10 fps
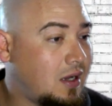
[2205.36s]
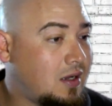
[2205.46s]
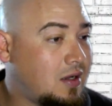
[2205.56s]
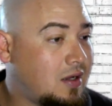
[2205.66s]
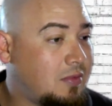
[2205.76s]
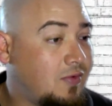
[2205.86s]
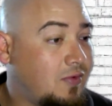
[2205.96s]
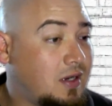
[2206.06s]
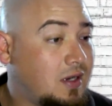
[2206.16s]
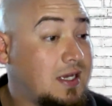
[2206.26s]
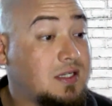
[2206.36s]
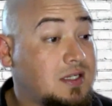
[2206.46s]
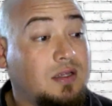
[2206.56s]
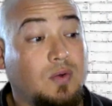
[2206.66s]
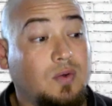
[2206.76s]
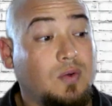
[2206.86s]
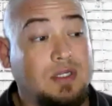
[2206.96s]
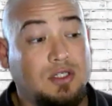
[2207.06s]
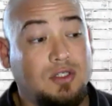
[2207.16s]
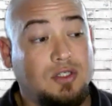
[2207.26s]
Yvonne is asking, there was an
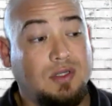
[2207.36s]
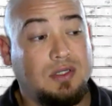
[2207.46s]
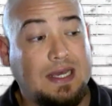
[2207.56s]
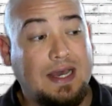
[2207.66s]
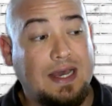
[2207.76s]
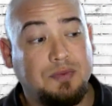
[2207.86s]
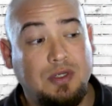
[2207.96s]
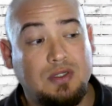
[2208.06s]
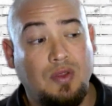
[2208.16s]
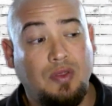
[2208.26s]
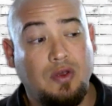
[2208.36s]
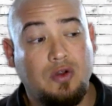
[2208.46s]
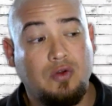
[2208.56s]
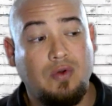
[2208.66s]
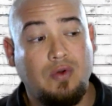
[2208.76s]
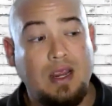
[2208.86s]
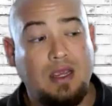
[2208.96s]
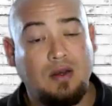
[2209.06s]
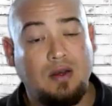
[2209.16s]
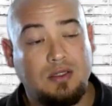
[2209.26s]
additional attachment on the
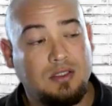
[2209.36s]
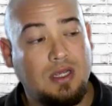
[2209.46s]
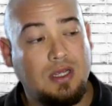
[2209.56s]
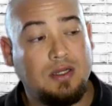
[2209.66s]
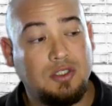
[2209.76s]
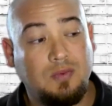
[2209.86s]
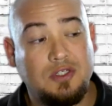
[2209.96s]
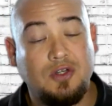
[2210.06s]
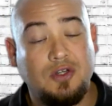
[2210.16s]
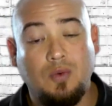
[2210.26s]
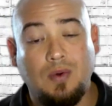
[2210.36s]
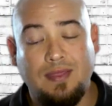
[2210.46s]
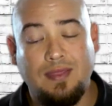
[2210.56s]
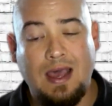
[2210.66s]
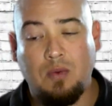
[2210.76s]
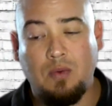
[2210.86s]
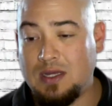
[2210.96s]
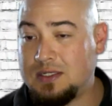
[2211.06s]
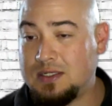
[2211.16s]
crane. She wants to know what that was.